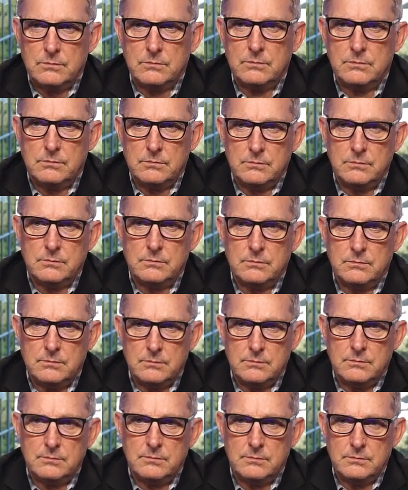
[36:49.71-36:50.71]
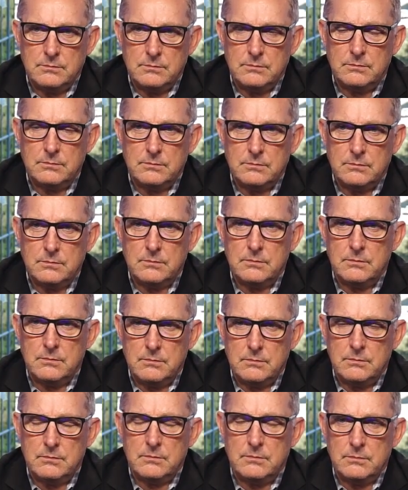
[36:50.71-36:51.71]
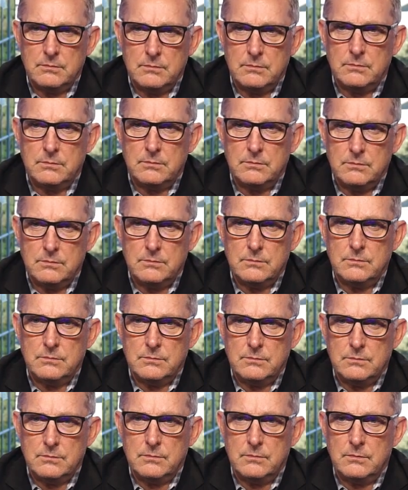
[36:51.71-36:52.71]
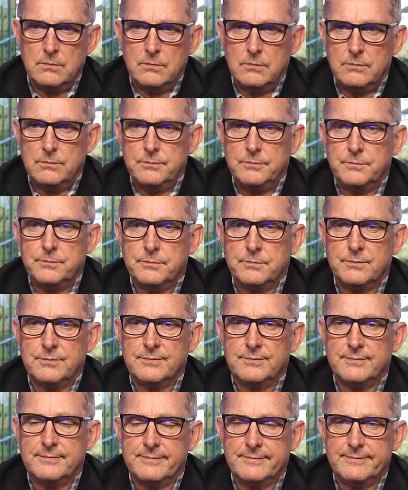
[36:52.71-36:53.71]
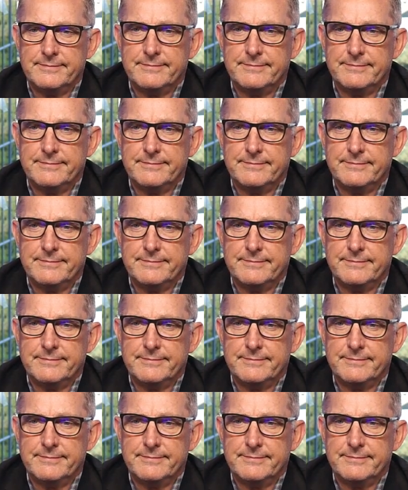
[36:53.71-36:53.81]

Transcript: [no speech]